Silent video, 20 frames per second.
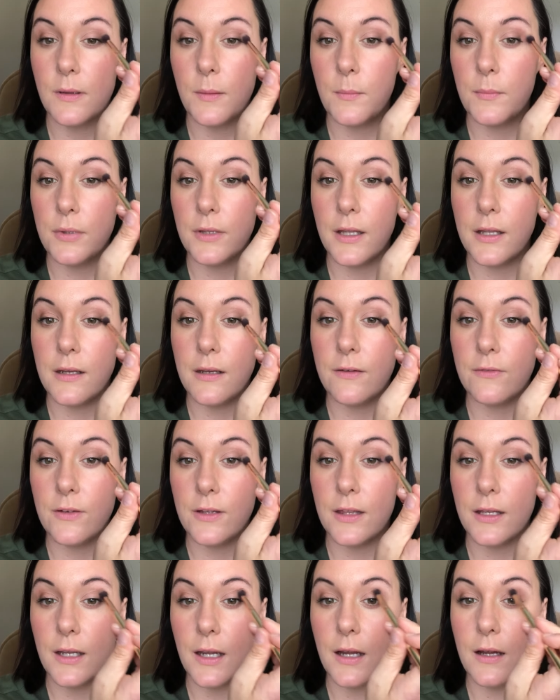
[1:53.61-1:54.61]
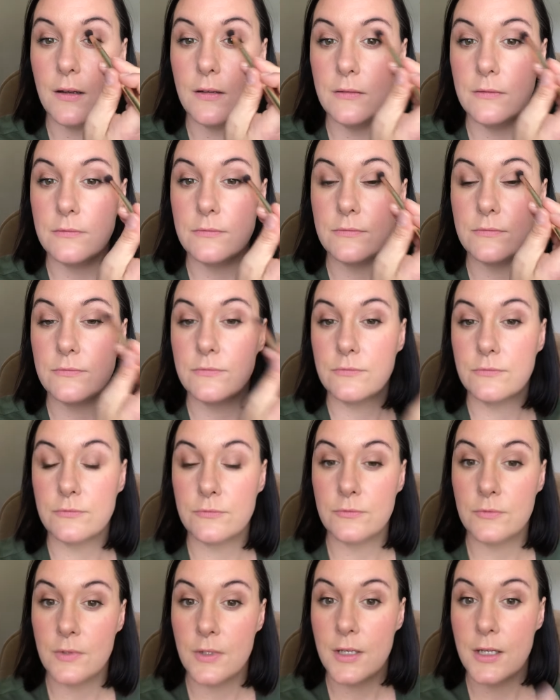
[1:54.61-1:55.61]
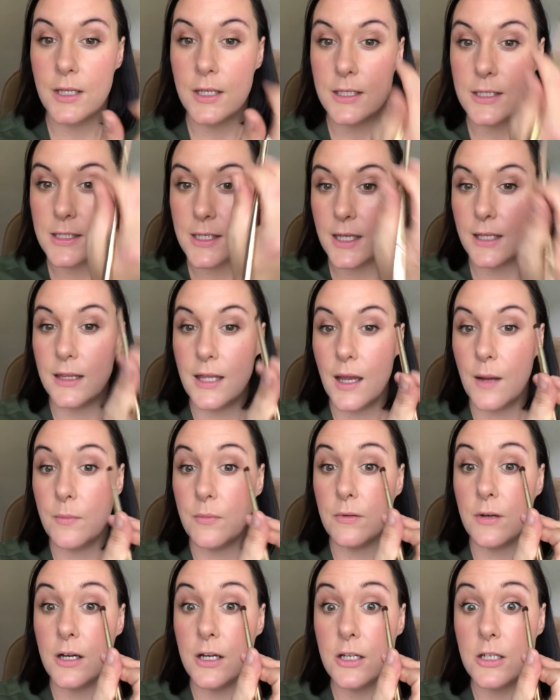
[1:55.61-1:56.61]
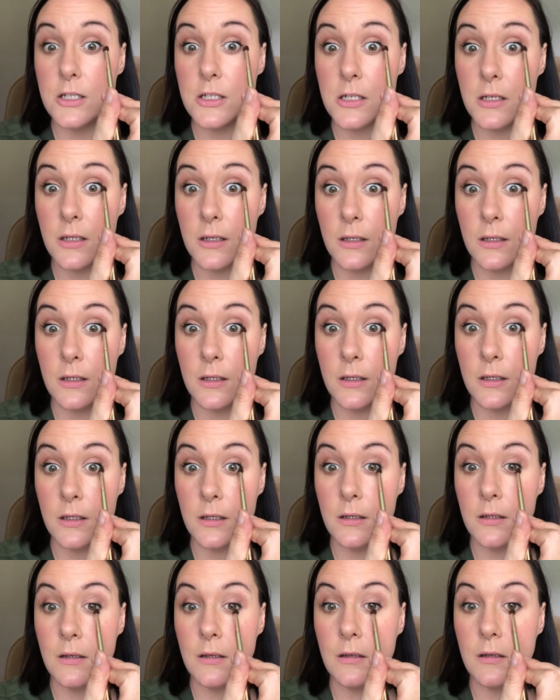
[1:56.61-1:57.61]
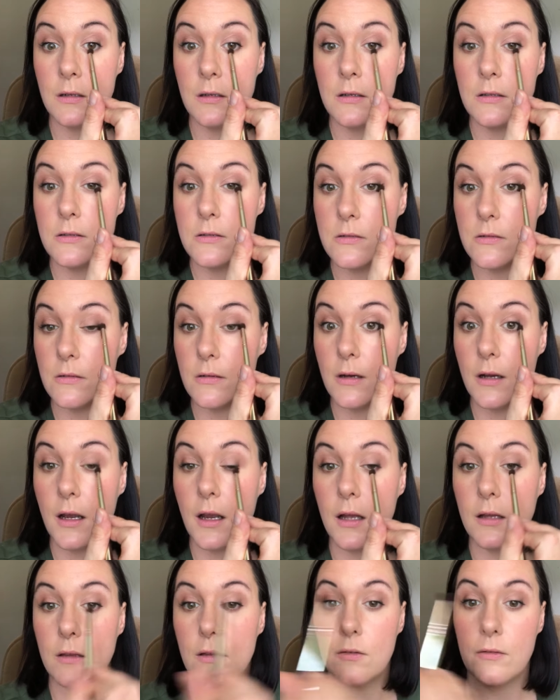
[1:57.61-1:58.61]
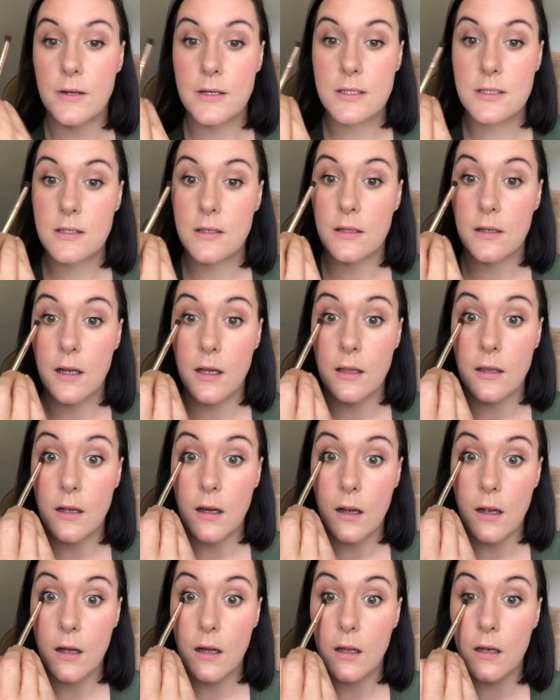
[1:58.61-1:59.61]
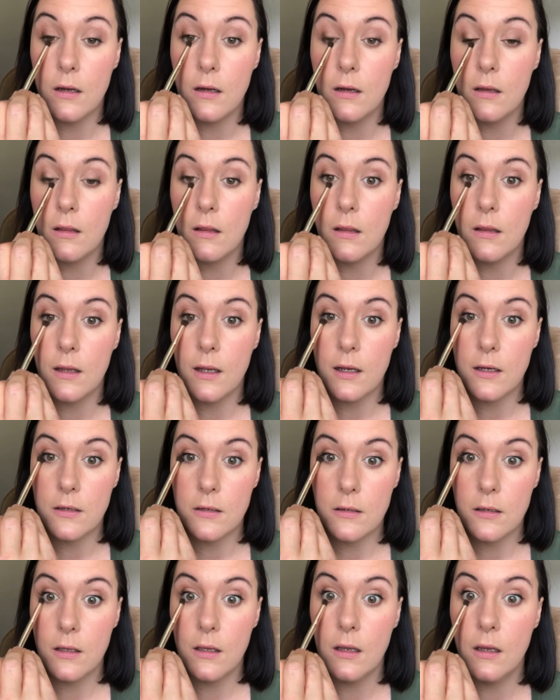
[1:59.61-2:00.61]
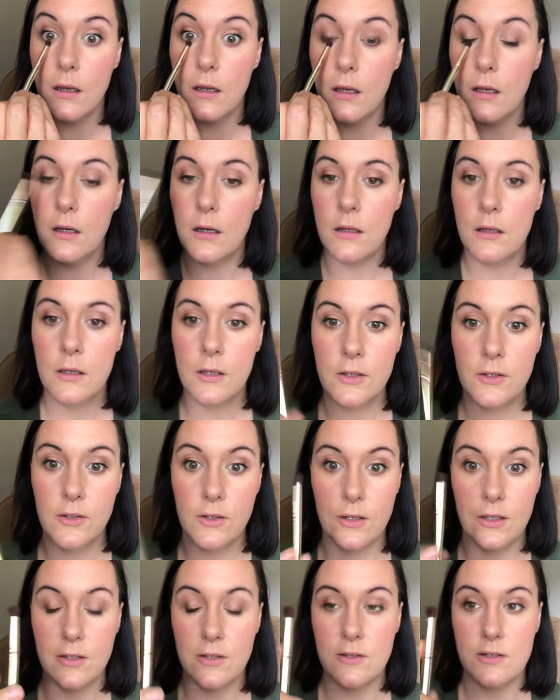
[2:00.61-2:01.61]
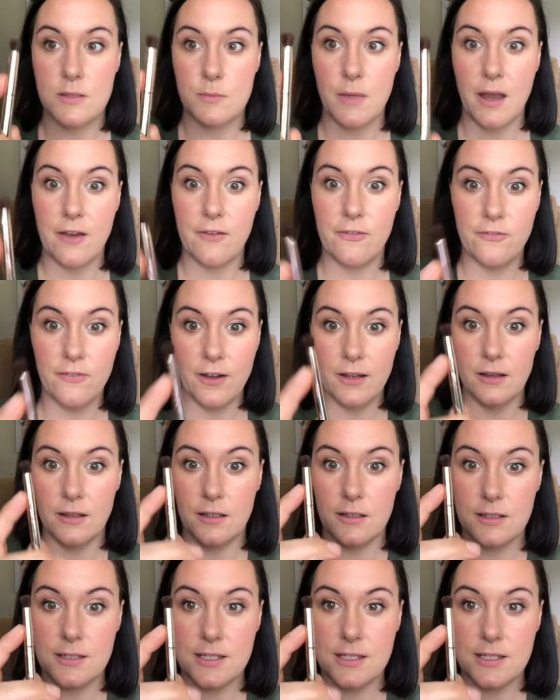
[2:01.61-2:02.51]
Blend everything out. Take that brush, drag the rest of the color under the lash line. You can use my fun little